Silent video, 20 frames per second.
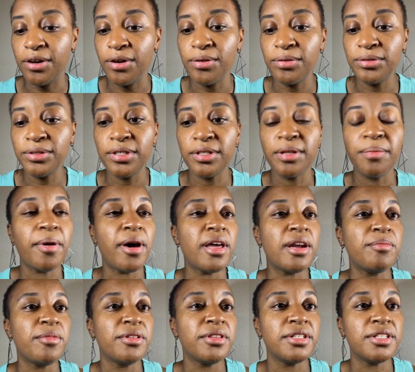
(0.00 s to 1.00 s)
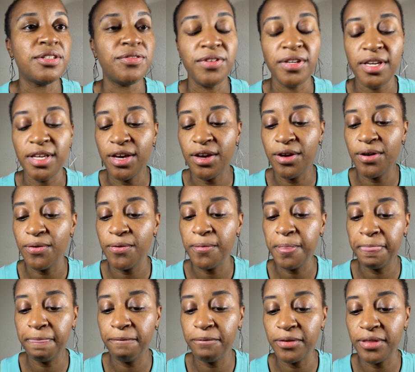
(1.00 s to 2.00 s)
to the bottom of this video
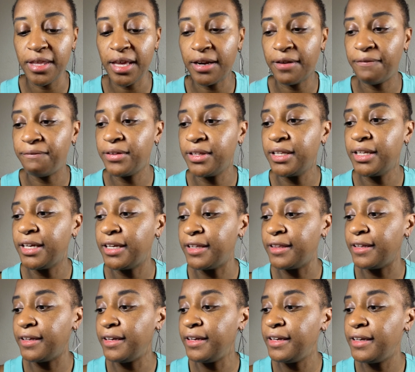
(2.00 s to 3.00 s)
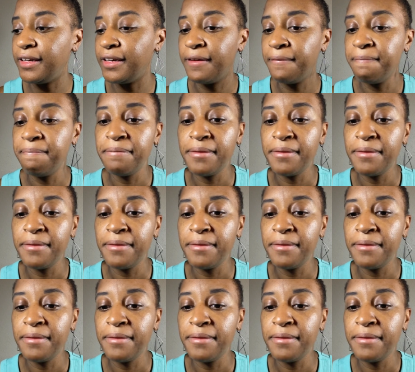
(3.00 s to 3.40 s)
for that affiliate link.